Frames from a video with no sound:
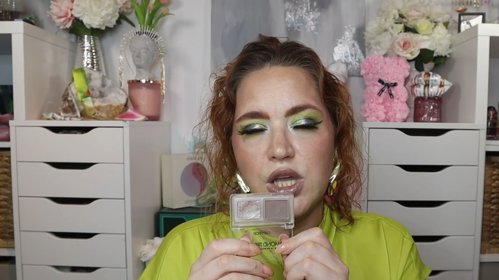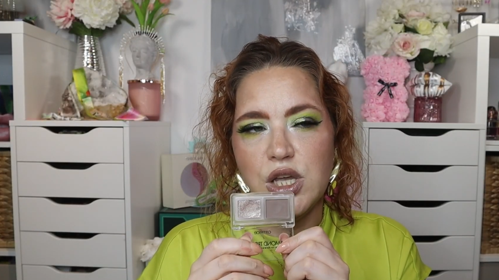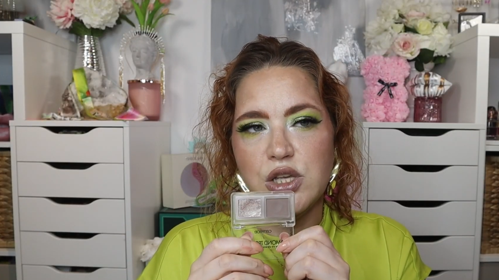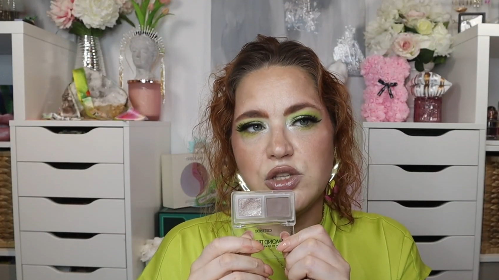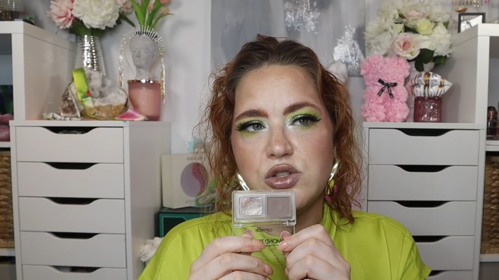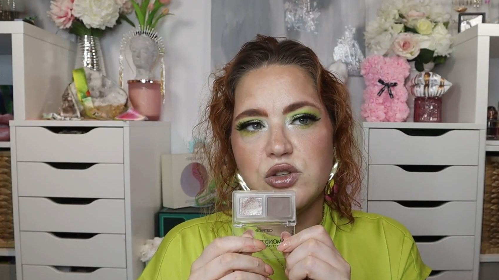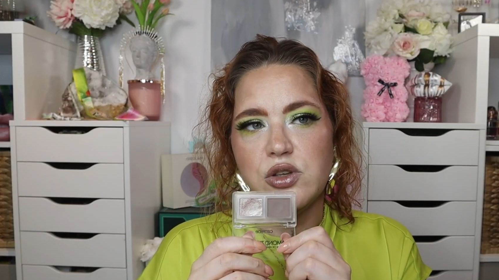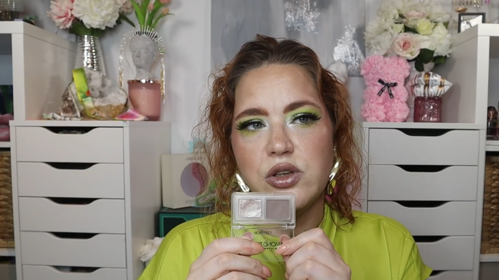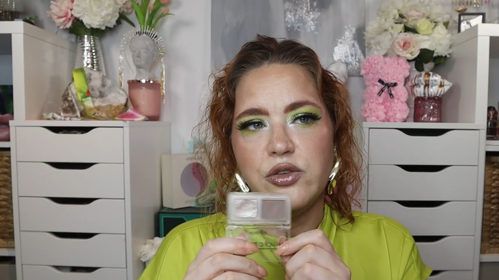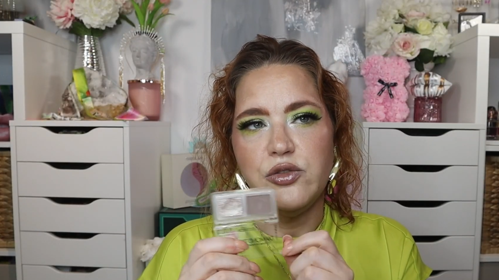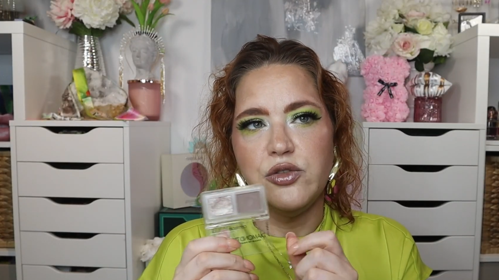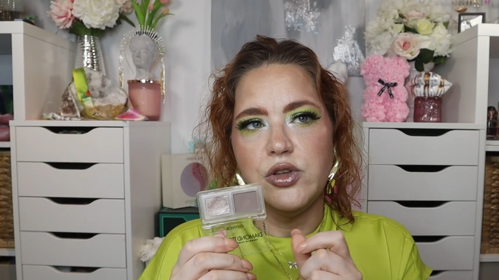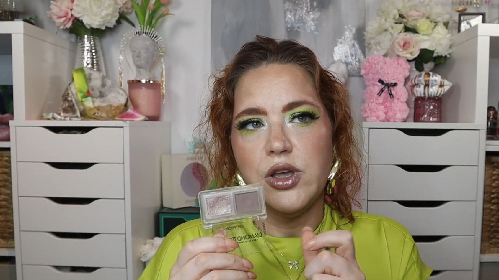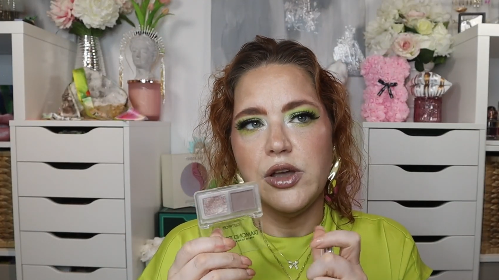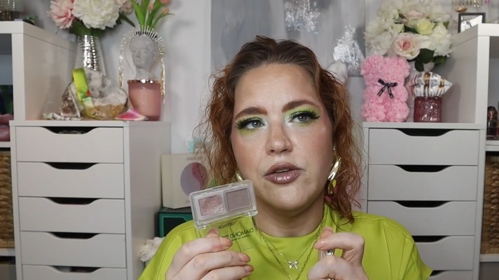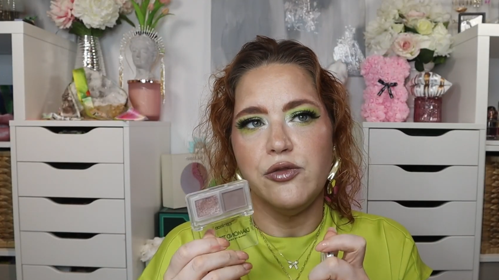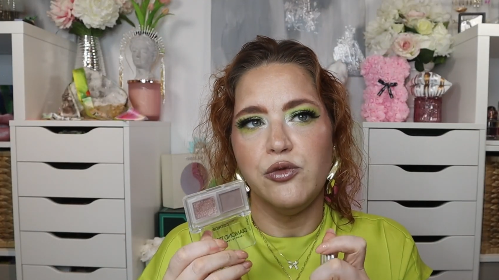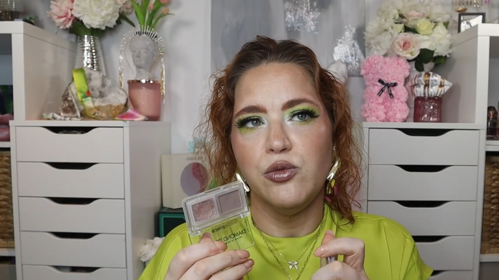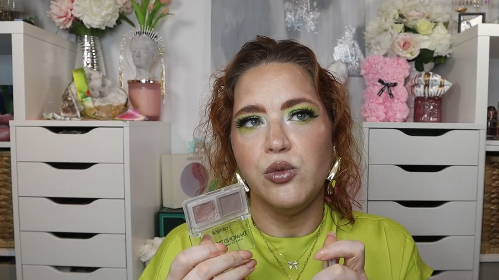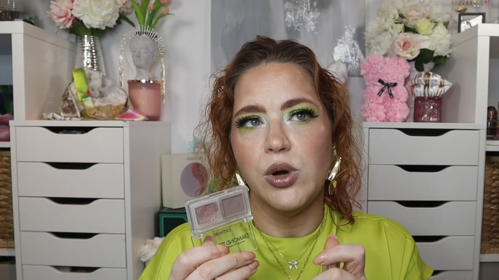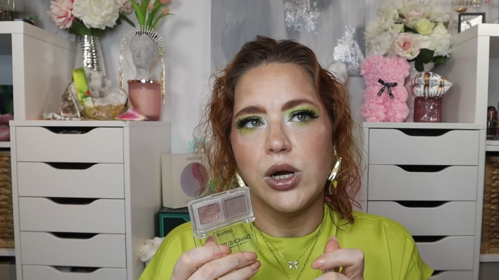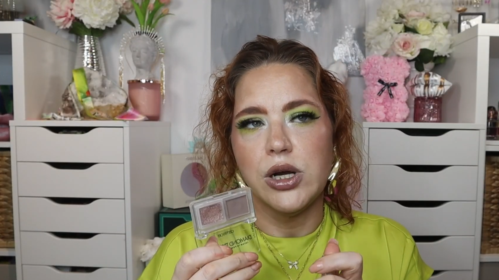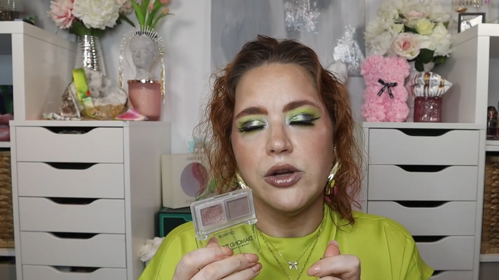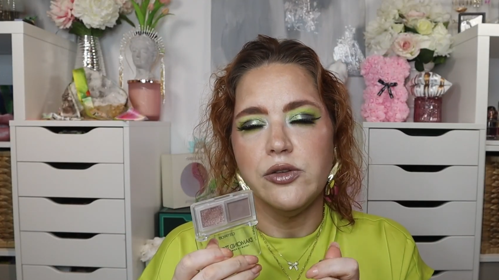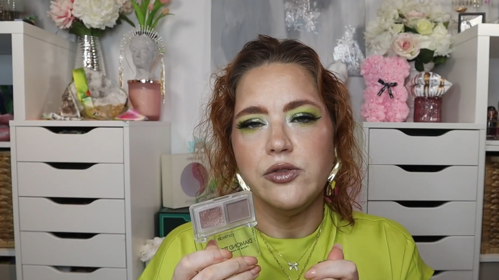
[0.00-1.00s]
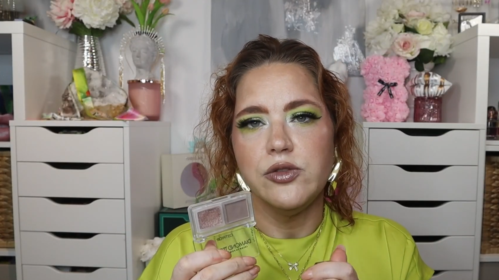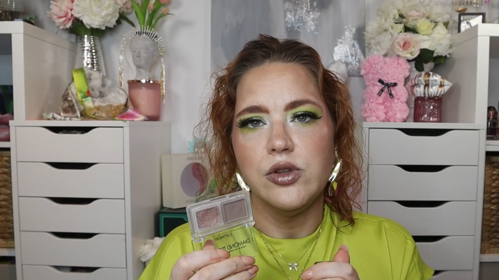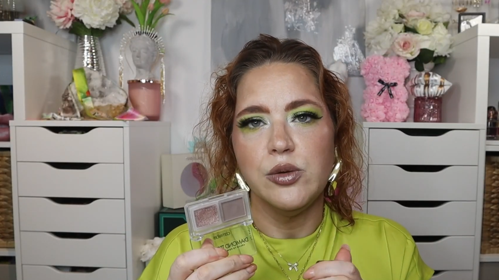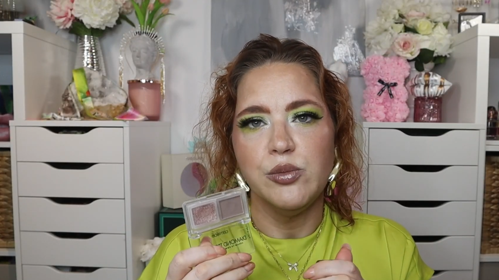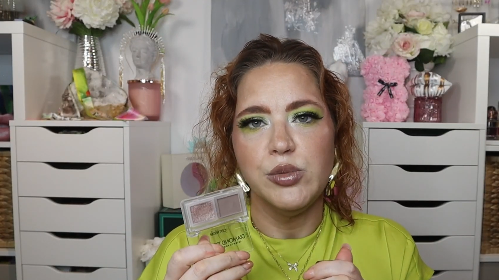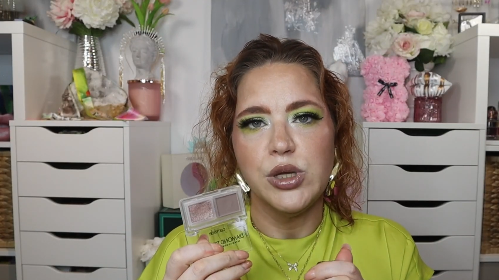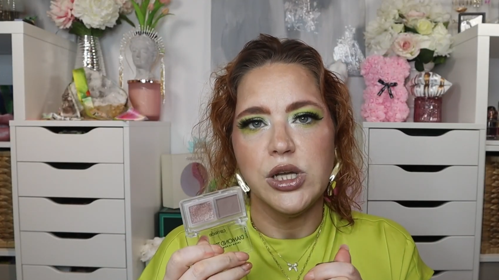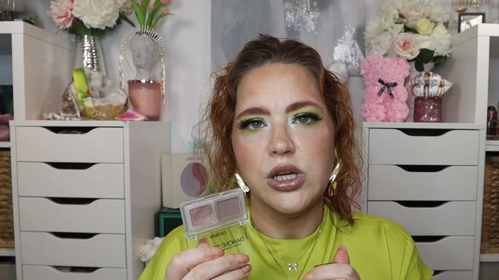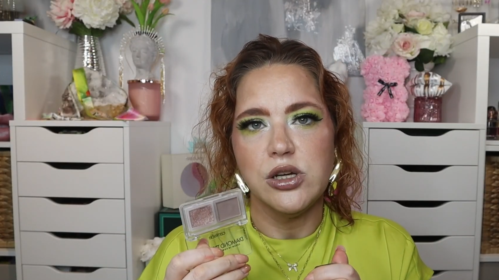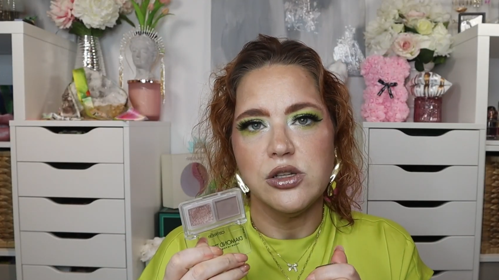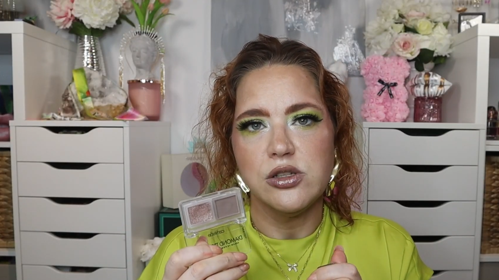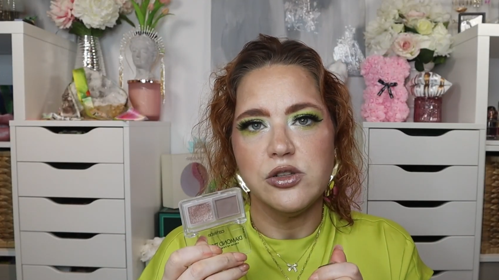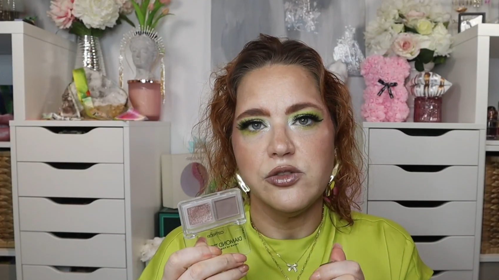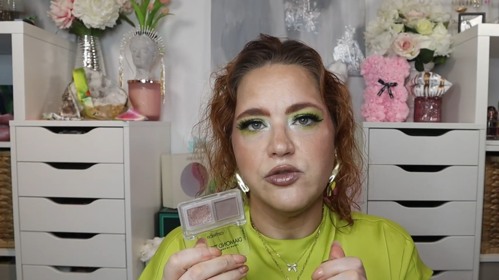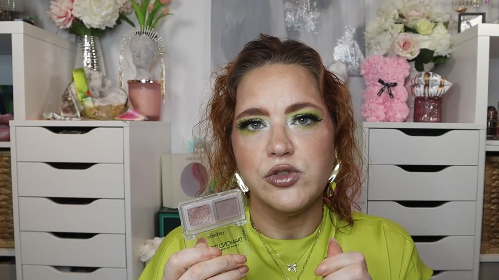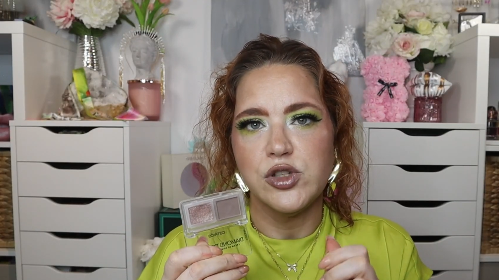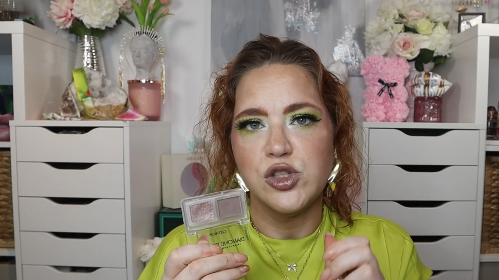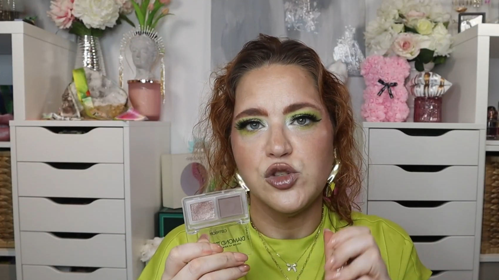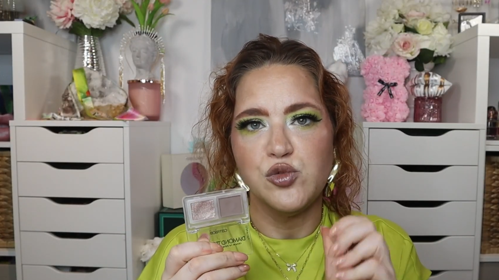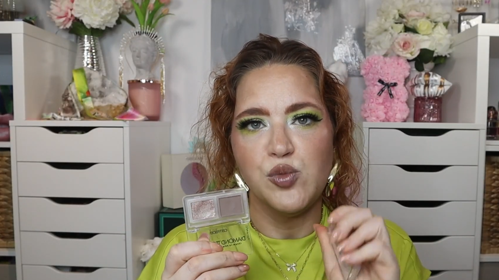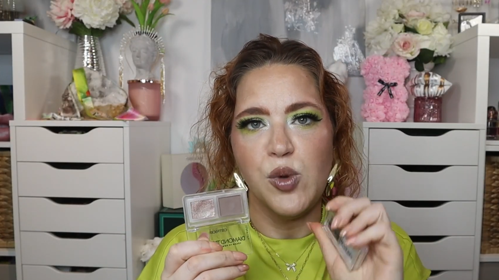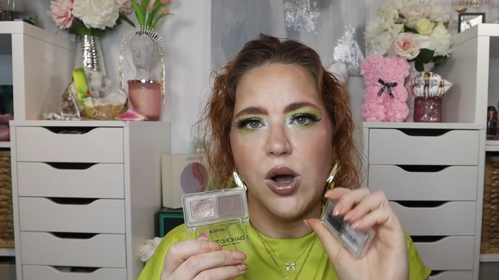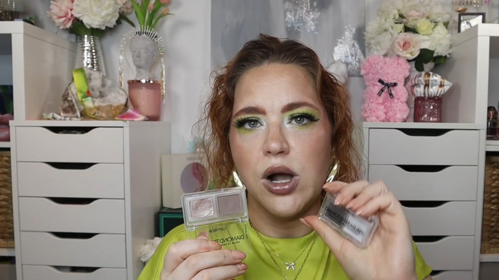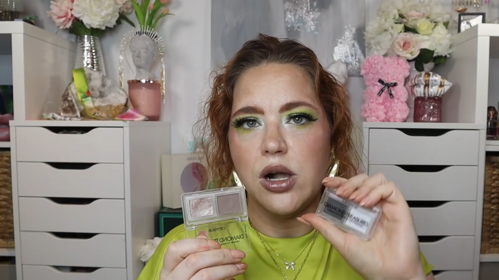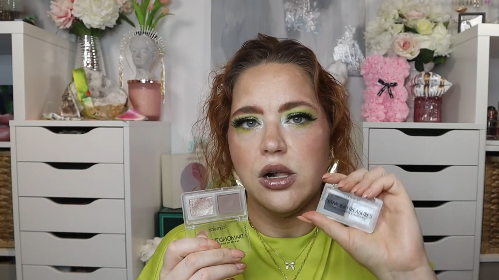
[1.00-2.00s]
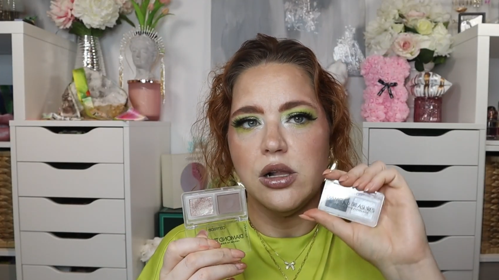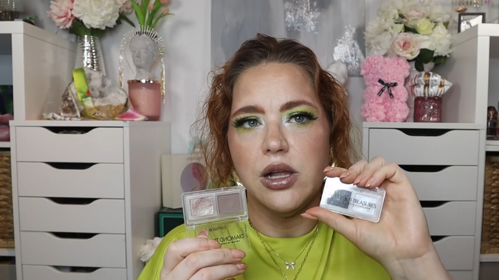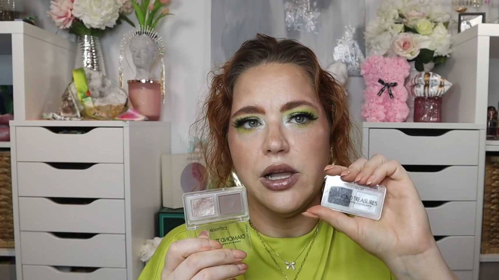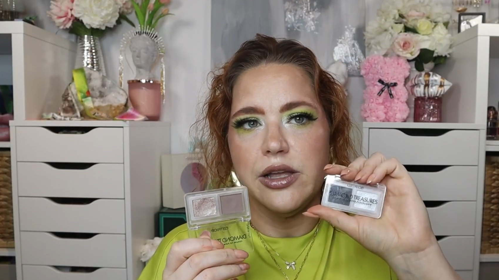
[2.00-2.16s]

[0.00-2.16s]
So if you have one of them because of a sparkle,